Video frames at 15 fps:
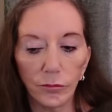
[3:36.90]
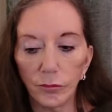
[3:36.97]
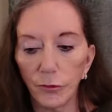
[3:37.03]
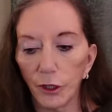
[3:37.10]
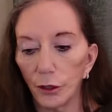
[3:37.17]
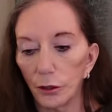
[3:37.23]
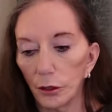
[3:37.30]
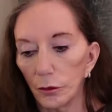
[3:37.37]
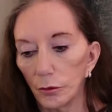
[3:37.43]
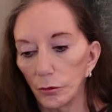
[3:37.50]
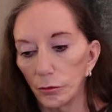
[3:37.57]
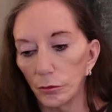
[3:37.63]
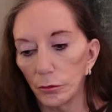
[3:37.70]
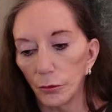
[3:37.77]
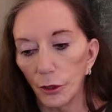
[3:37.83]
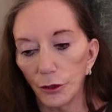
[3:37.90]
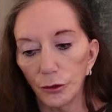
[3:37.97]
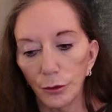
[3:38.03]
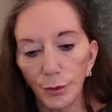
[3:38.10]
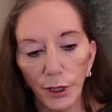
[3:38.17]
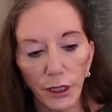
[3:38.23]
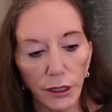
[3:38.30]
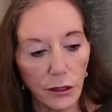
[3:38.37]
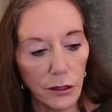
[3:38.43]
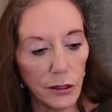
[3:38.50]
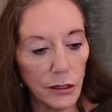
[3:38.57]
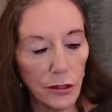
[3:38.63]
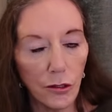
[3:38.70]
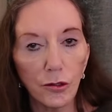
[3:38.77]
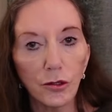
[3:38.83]
you know, whether a bag
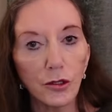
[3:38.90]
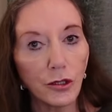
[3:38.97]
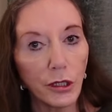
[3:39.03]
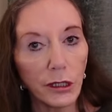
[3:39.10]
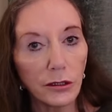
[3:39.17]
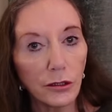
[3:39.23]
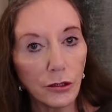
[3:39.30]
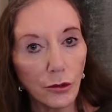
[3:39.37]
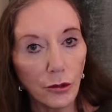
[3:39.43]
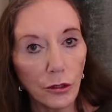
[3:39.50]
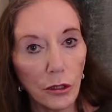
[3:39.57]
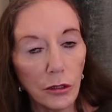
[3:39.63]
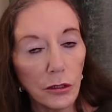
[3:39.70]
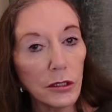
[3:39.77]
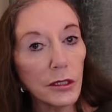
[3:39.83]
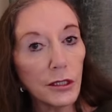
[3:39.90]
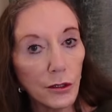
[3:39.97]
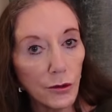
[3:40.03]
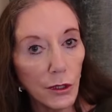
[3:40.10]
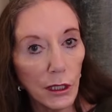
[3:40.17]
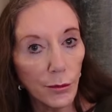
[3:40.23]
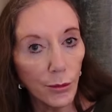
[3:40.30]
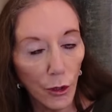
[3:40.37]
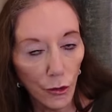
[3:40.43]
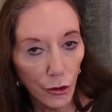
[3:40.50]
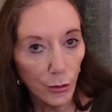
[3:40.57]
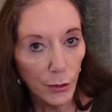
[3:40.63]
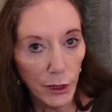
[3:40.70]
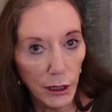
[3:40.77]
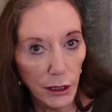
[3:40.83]
is on trend or not doesn't really bother
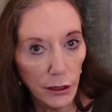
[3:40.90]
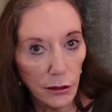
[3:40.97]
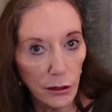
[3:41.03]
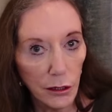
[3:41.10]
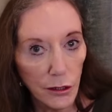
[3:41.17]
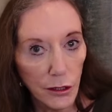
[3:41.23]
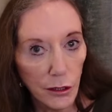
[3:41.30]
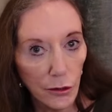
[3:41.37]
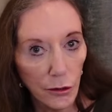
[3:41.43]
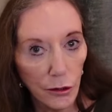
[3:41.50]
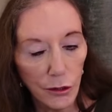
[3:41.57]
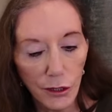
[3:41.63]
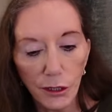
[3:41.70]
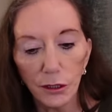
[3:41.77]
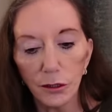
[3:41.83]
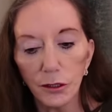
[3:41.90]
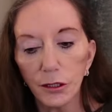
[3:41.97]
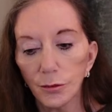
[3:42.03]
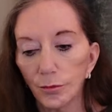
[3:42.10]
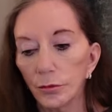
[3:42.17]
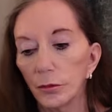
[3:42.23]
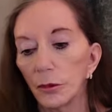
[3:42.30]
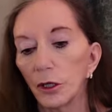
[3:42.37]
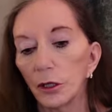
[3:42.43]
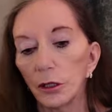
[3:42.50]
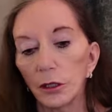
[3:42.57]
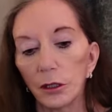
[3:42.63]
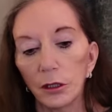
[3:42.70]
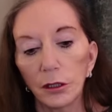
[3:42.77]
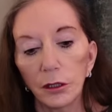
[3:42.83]
me, as long as it's
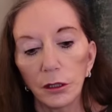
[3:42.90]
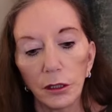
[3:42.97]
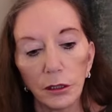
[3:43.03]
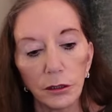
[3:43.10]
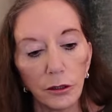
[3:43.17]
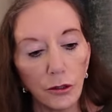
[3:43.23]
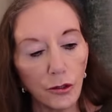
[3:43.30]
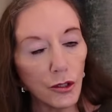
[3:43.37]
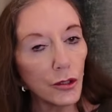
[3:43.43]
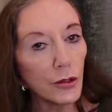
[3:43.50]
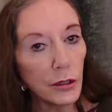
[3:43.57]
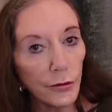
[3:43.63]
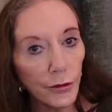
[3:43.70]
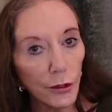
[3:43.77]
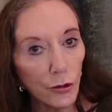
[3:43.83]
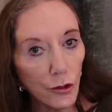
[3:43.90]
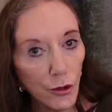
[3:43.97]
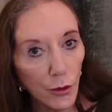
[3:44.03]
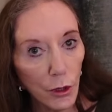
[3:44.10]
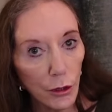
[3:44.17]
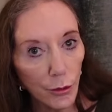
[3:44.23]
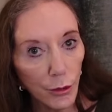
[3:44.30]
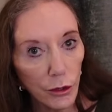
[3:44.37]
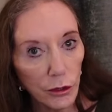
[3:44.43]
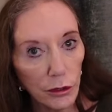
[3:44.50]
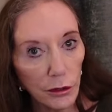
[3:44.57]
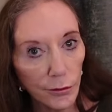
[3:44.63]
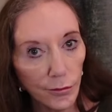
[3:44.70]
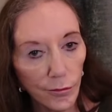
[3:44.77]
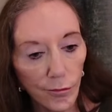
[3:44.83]
not too difficult to open,
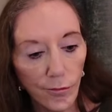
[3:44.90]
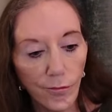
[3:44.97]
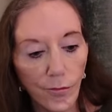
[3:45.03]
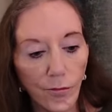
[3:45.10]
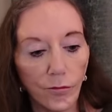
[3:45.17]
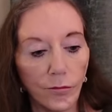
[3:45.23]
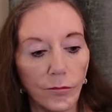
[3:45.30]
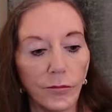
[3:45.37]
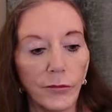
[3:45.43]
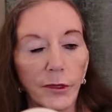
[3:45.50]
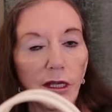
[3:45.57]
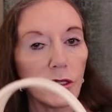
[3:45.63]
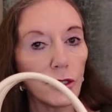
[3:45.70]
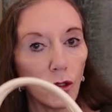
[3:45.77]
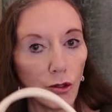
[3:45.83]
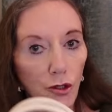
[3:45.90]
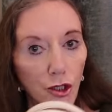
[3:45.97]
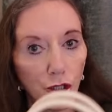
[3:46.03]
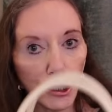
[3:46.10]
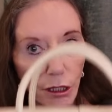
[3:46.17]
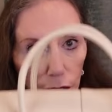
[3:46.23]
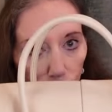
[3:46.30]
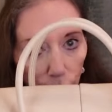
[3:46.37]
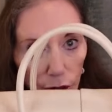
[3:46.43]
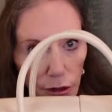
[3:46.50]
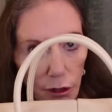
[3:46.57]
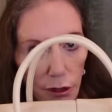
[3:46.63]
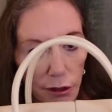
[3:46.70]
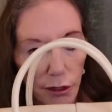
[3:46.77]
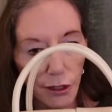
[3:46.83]
is a good shape
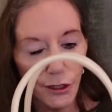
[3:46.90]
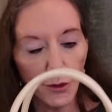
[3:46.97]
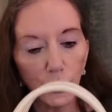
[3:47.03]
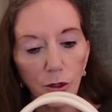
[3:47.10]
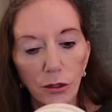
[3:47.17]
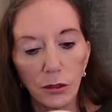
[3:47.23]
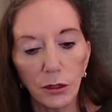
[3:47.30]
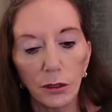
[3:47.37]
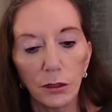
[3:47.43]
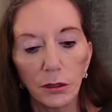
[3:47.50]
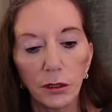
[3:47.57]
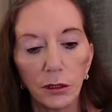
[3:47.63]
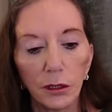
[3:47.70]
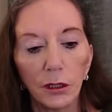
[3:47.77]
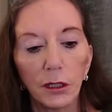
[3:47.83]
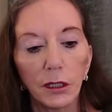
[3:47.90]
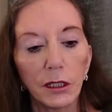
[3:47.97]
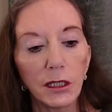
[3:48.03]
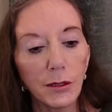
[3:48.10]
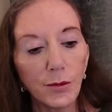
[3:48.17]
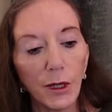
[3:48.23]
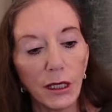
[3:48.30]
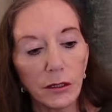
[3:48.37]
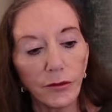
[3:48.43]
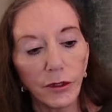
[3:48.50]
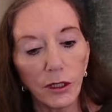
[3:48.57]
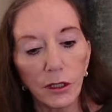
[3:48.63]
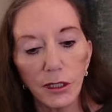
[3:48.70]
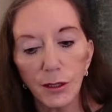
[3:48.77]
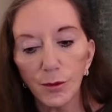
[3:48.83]
like this one. It's made of a
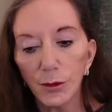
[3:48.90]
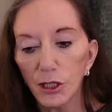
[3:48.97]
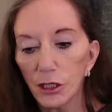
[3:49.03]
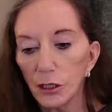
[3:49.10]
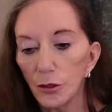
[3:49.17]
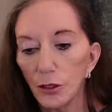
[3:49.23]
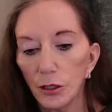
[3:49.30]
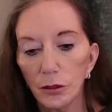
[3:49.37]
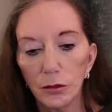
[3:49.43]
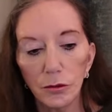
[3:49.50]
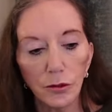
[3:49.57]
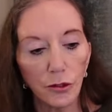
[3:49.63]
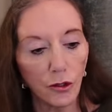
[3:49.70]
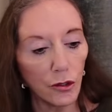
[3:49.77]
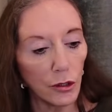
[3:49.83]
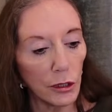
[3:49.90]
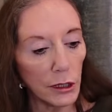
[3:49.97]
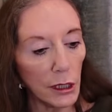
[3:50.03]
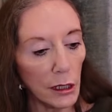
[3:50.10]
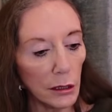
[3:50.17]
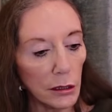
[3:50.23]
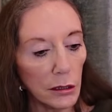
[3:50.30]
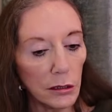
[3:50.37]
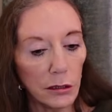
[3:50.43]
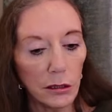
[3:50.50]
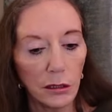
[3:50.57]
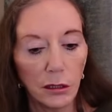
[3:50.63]
nice material, good colour,